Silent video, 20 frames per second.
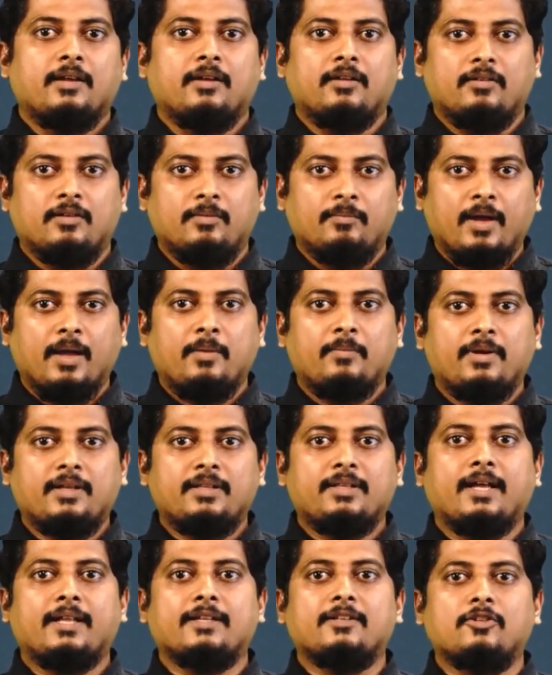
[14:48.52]
Remember
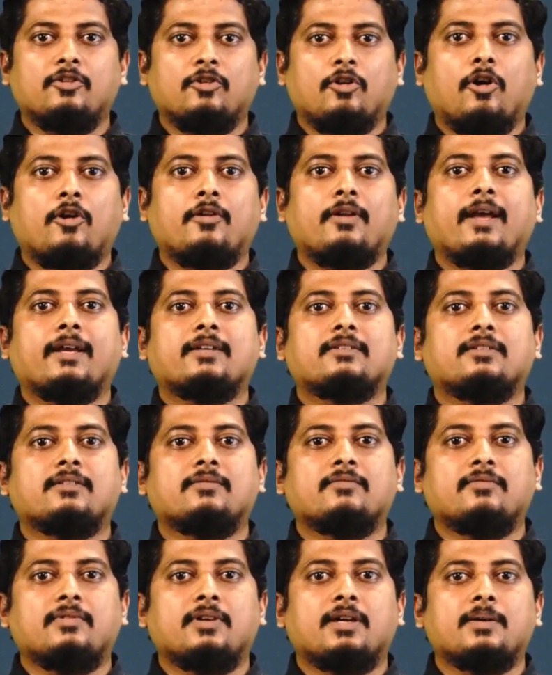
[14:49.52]
that
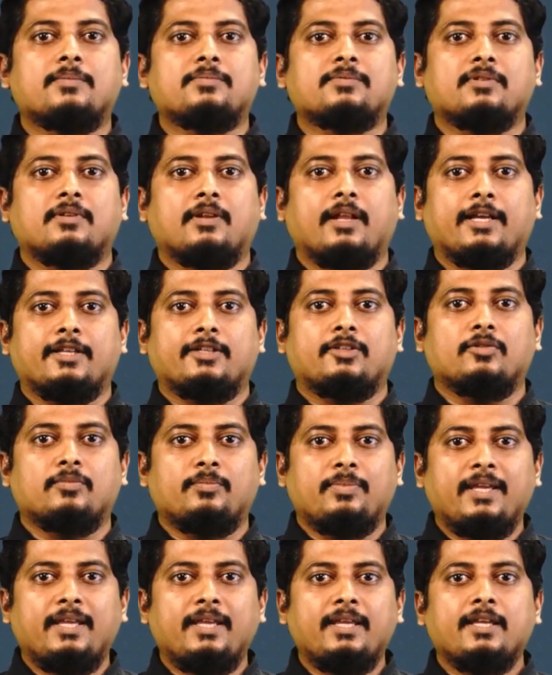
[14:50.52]
non-action verbs like to
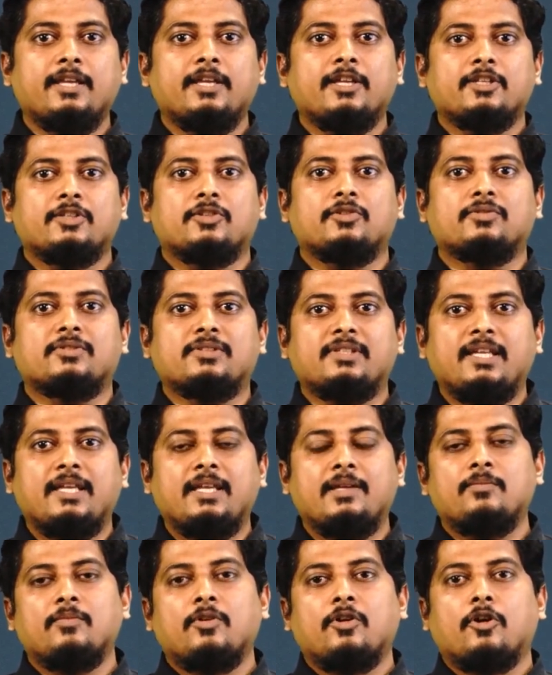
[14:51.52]
be, to
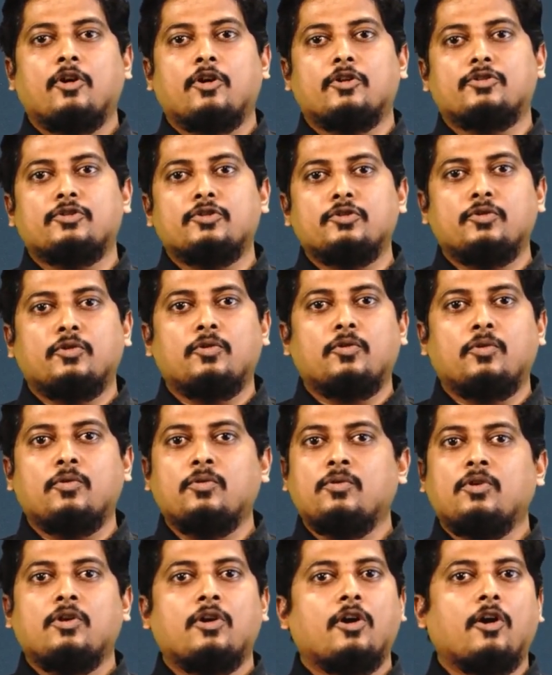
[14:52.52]
seem, or to
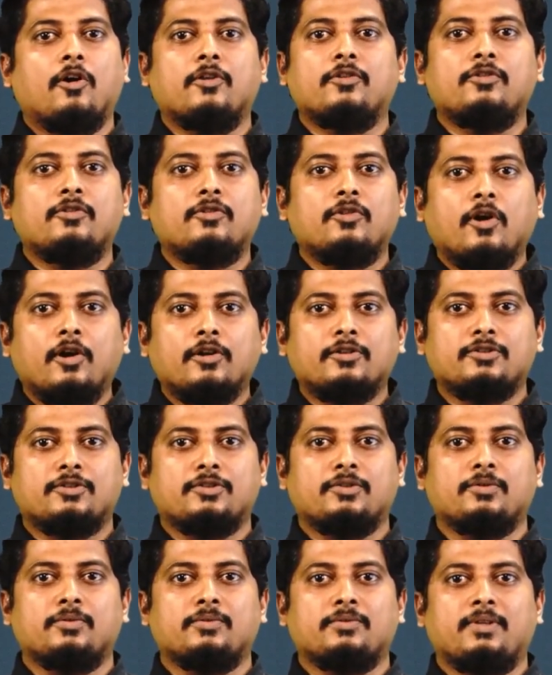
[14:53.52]
know or not
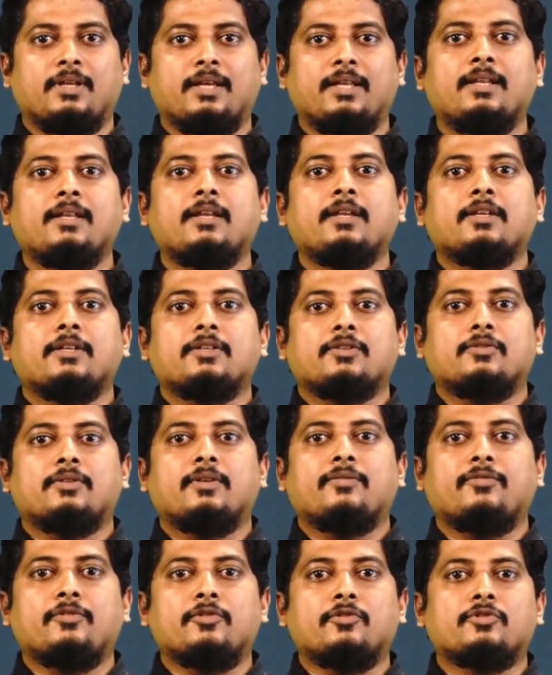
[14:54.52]
suited to
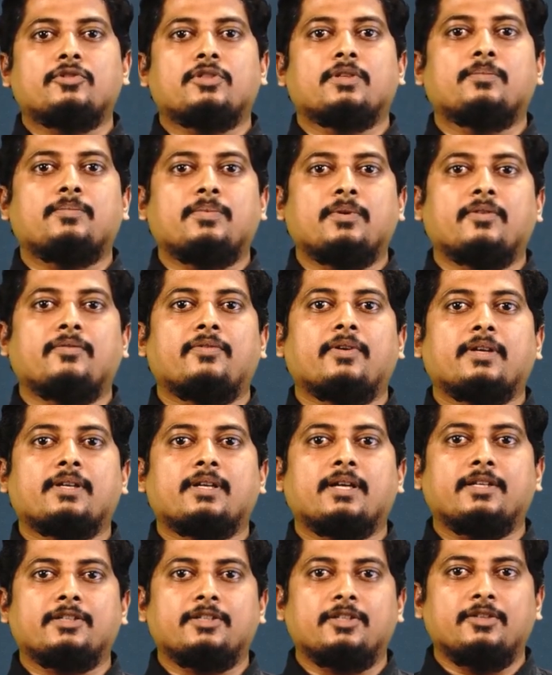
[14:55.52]
the future perfect
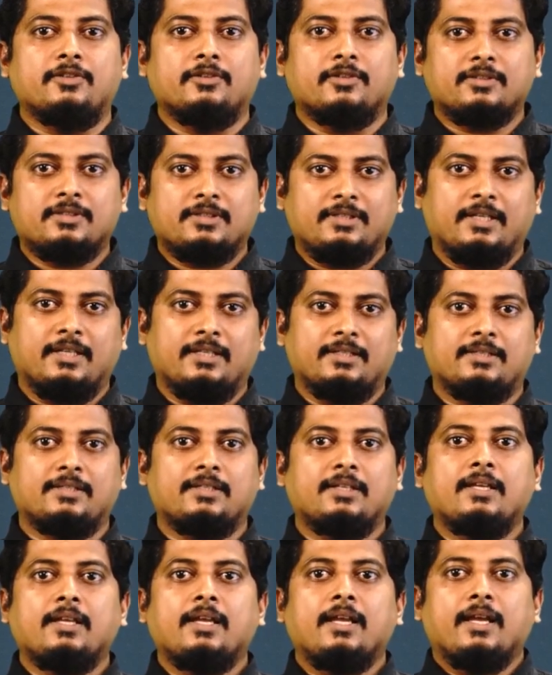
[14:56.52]
continuous tense.
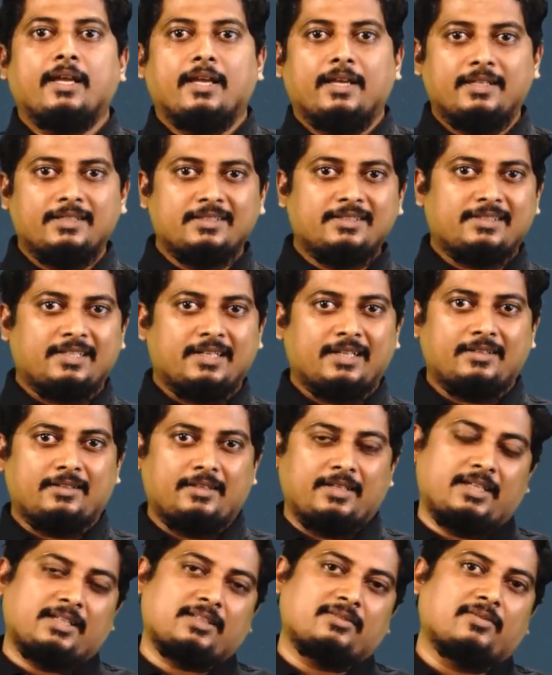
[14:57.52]
Instead,
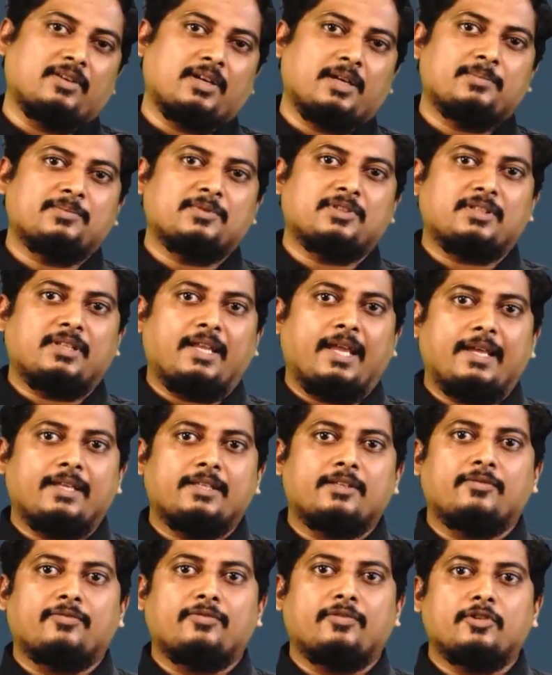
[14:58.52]
these verbs
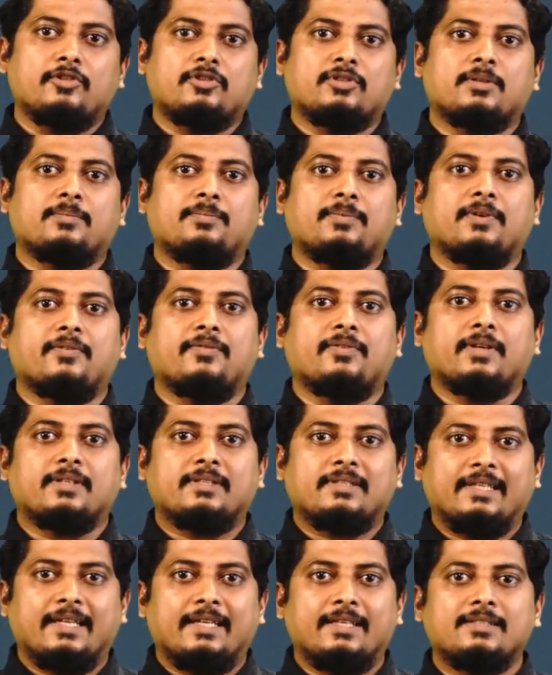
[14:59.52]
take the future
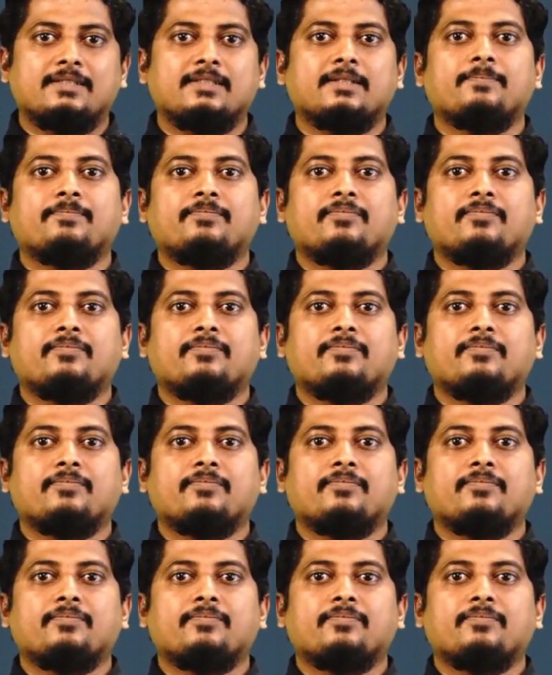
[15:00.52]
perfect tense,